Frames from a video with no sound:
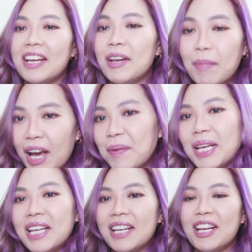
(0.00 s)
in my
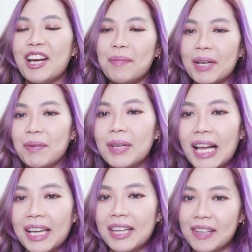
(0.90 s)
opinion, but if you
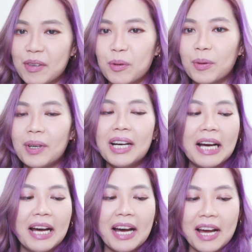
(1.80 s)
like it, that's cool.
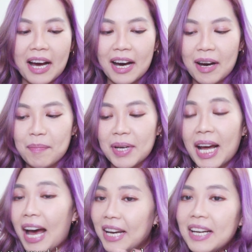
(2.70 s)

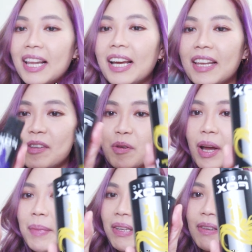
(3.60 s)
But I didn't like it. Do
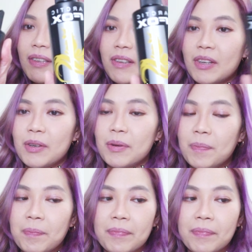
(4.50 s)
not mix these two.